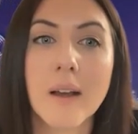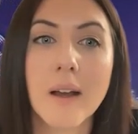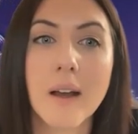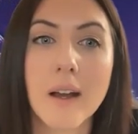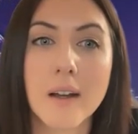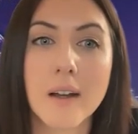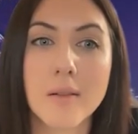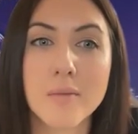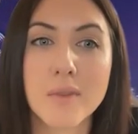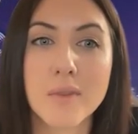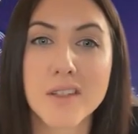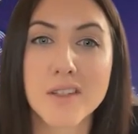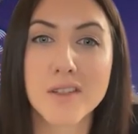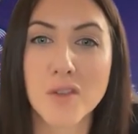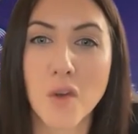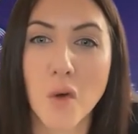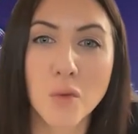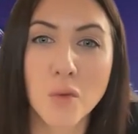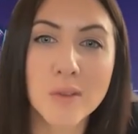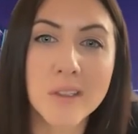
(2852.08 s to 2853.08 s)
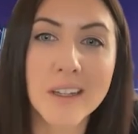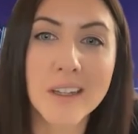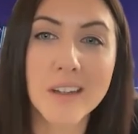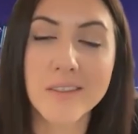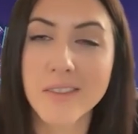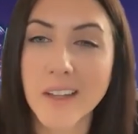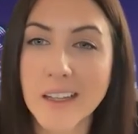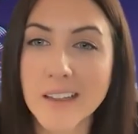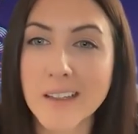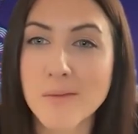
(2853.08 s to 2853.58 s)
Um, this is only
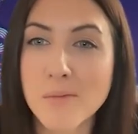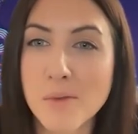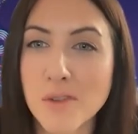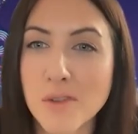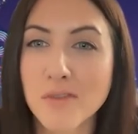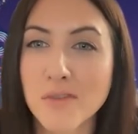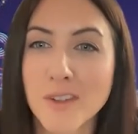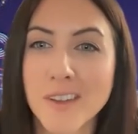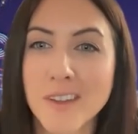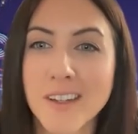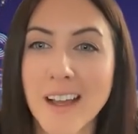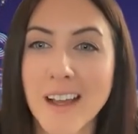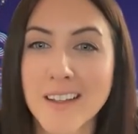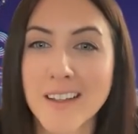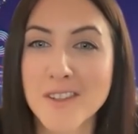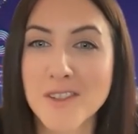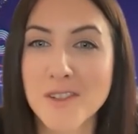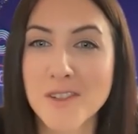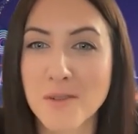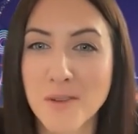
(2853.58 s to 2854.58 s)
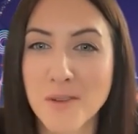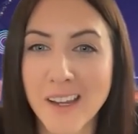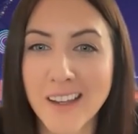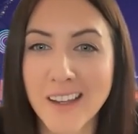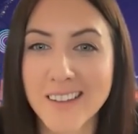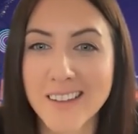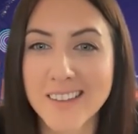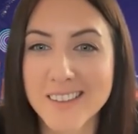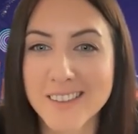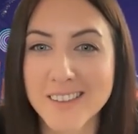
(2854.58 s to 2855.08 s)
available for the next two
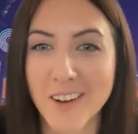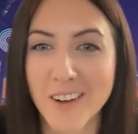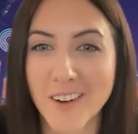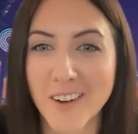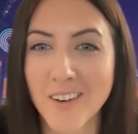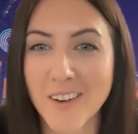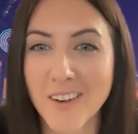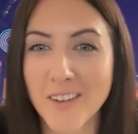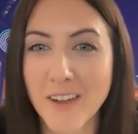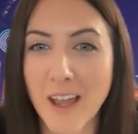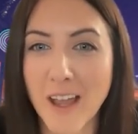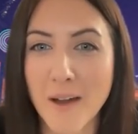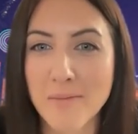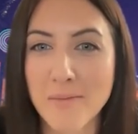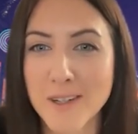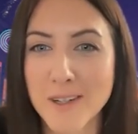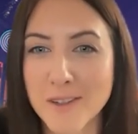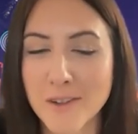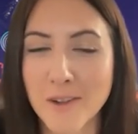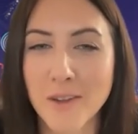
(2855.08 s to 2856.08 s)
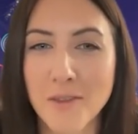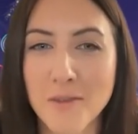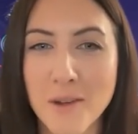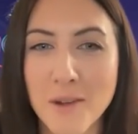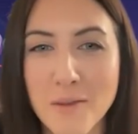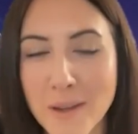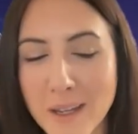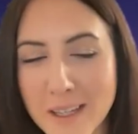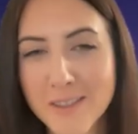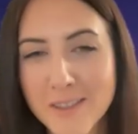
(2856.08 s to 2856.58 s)
weeks. So if you happen to do it three
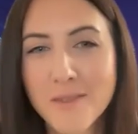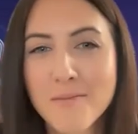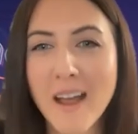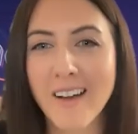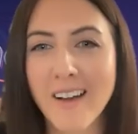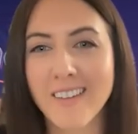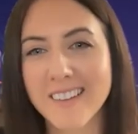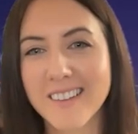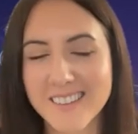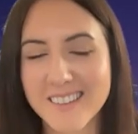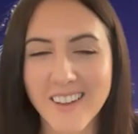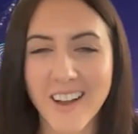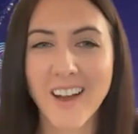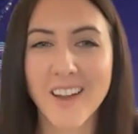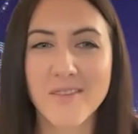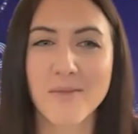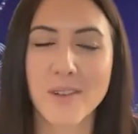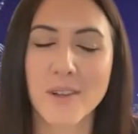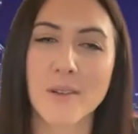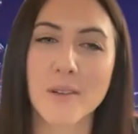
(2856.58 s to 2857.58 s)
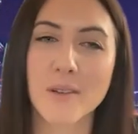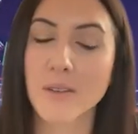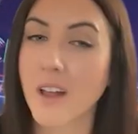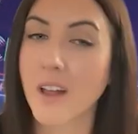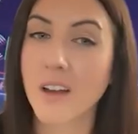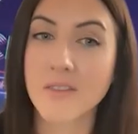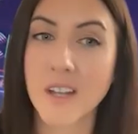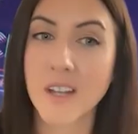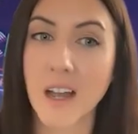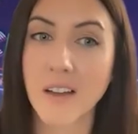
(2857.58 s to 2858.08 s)
weeks from now, it's not, but we would
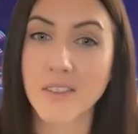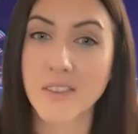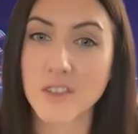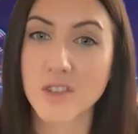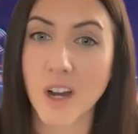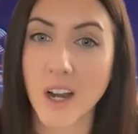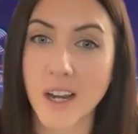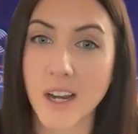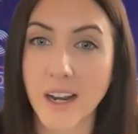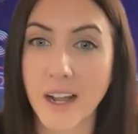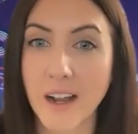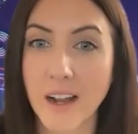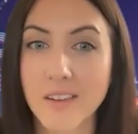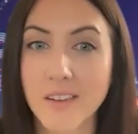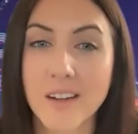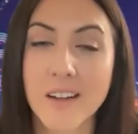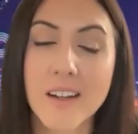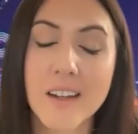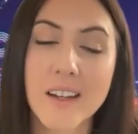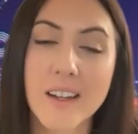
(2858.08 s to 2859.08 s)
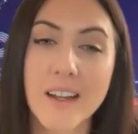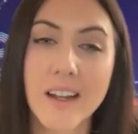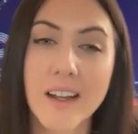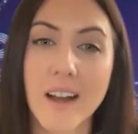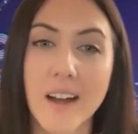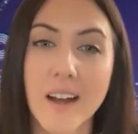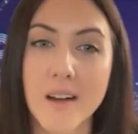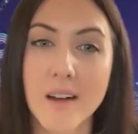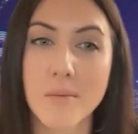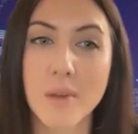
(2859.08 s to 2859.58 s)
love to have you try it out.
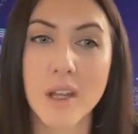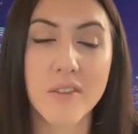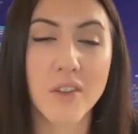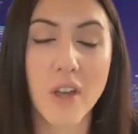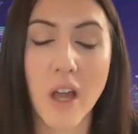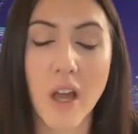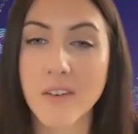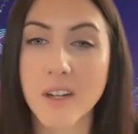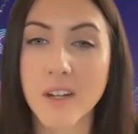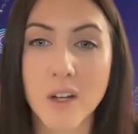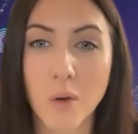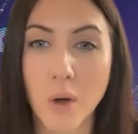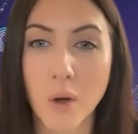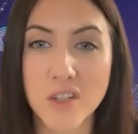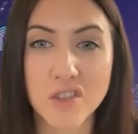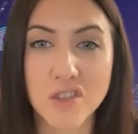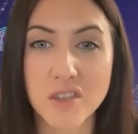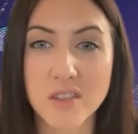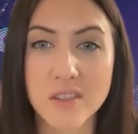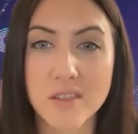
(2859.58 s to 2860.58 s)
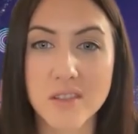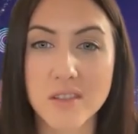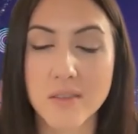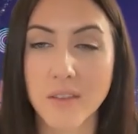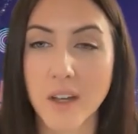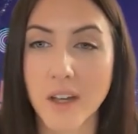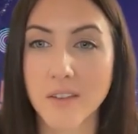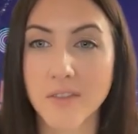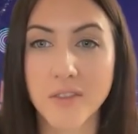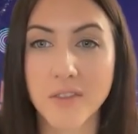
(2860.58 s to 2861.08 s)
Um, if you have any questions,
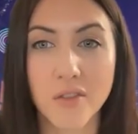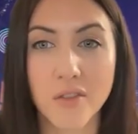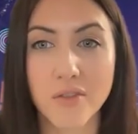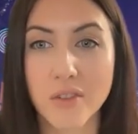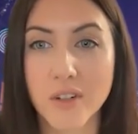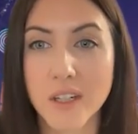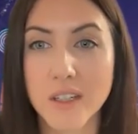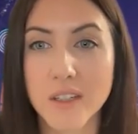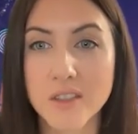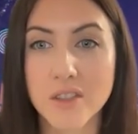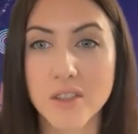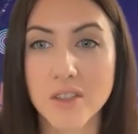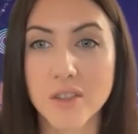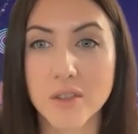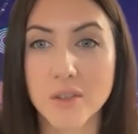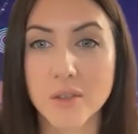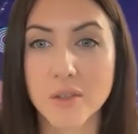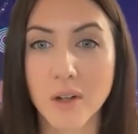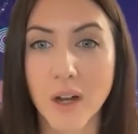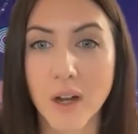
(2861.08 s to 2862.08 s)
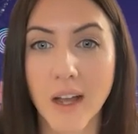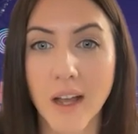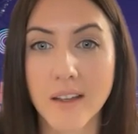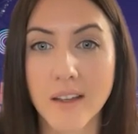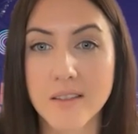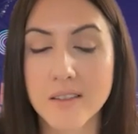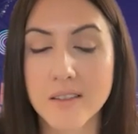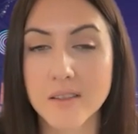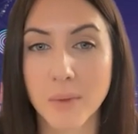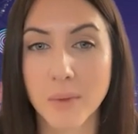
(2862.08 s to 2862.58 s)
uh, feel free to
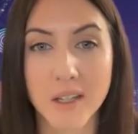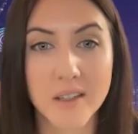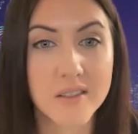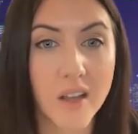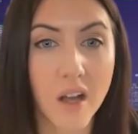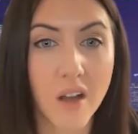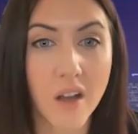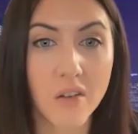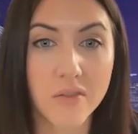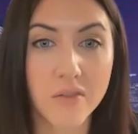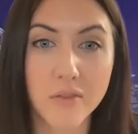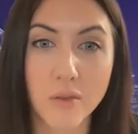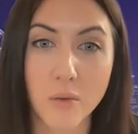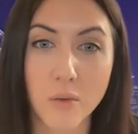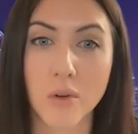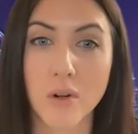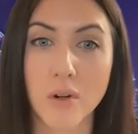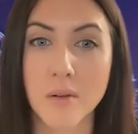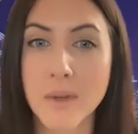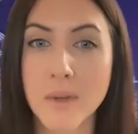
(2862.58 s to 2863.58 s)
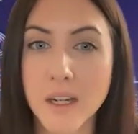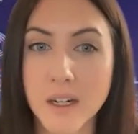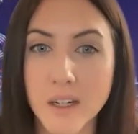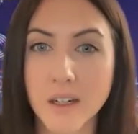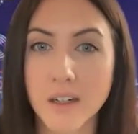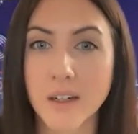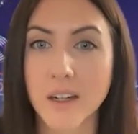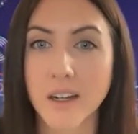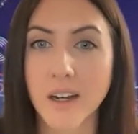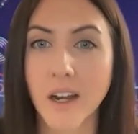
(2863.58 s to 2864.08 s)
ask myself or
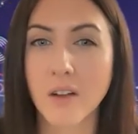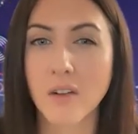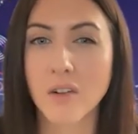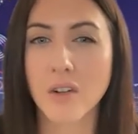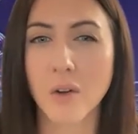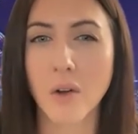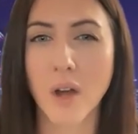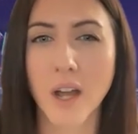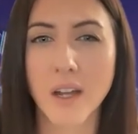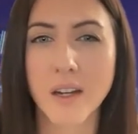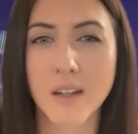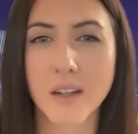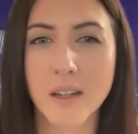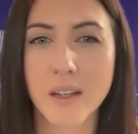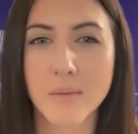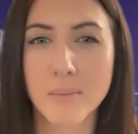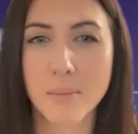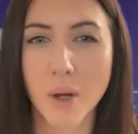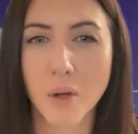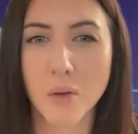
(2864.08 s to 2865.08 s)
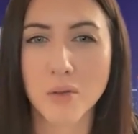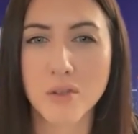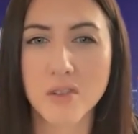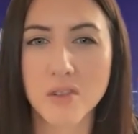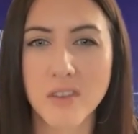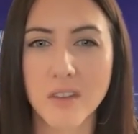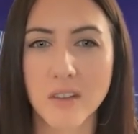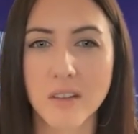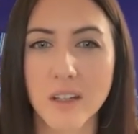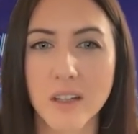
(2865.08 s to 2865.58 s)
Amir, and I'll go ahead and
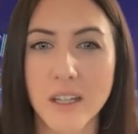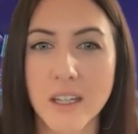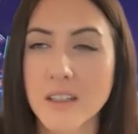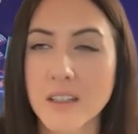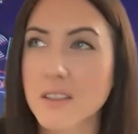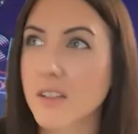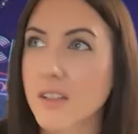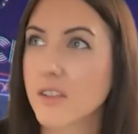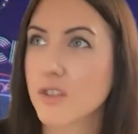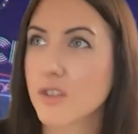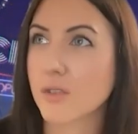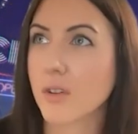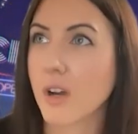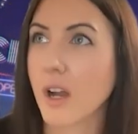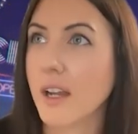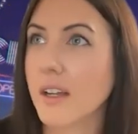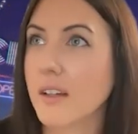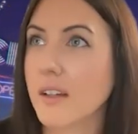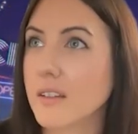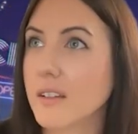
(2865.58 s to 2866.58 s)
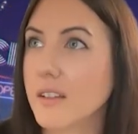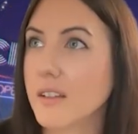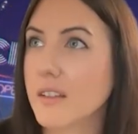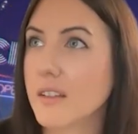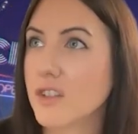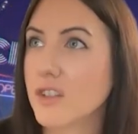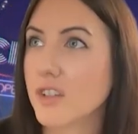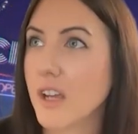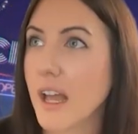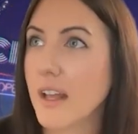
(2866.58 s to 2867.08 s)
post the link to the trial in
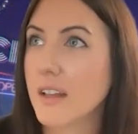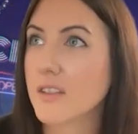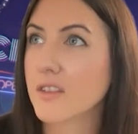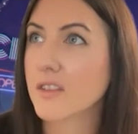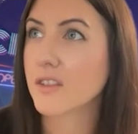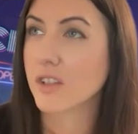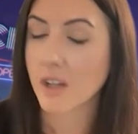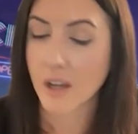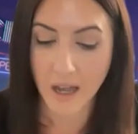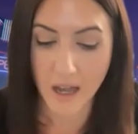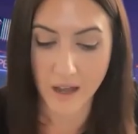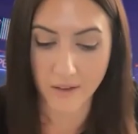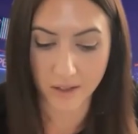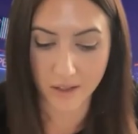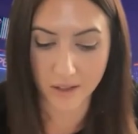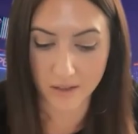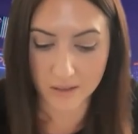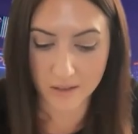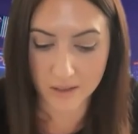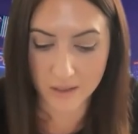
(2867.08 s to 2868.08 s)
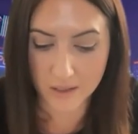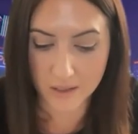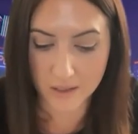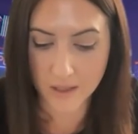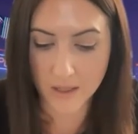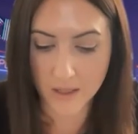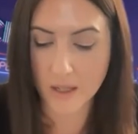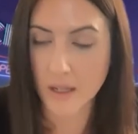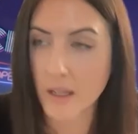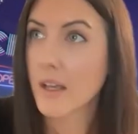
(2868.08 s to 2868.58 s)
the chat so you have it.
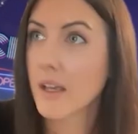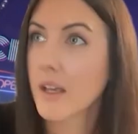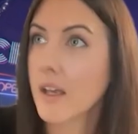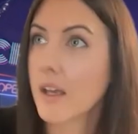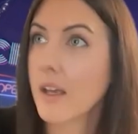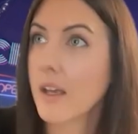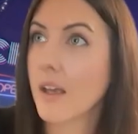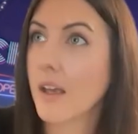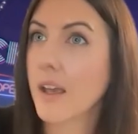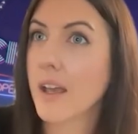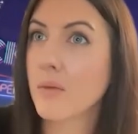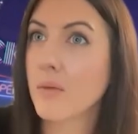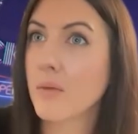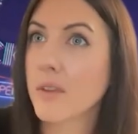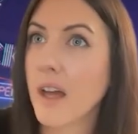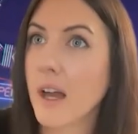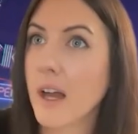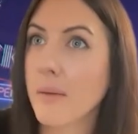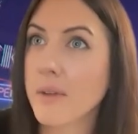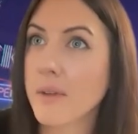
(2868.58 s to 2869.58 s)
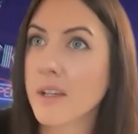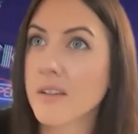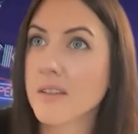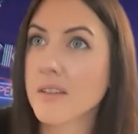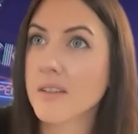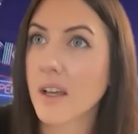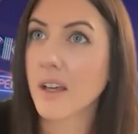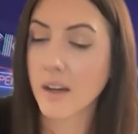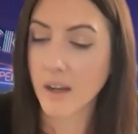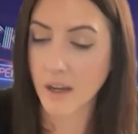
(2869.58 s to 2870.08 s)
And with that being
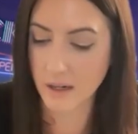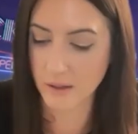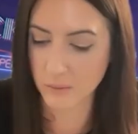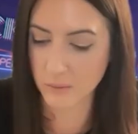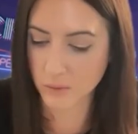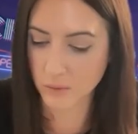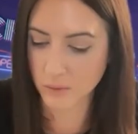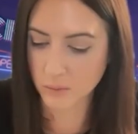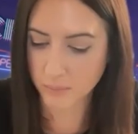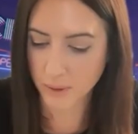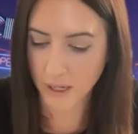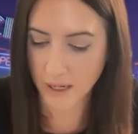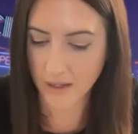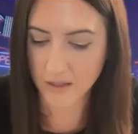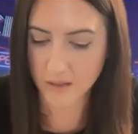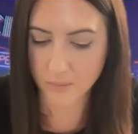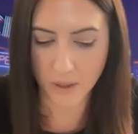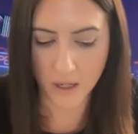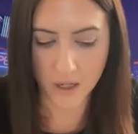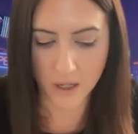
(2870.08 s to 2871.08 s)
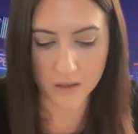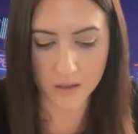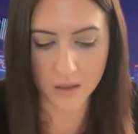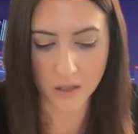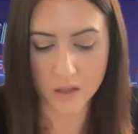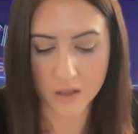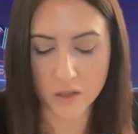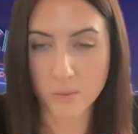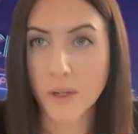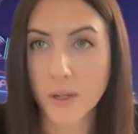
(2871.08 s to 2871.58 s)
said, I will pass back to
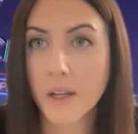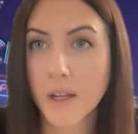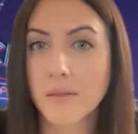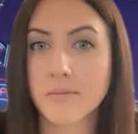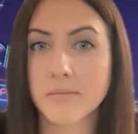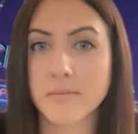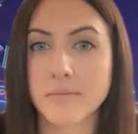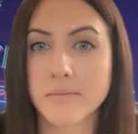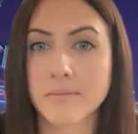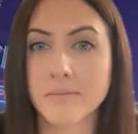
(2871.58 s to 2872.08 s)
H P E.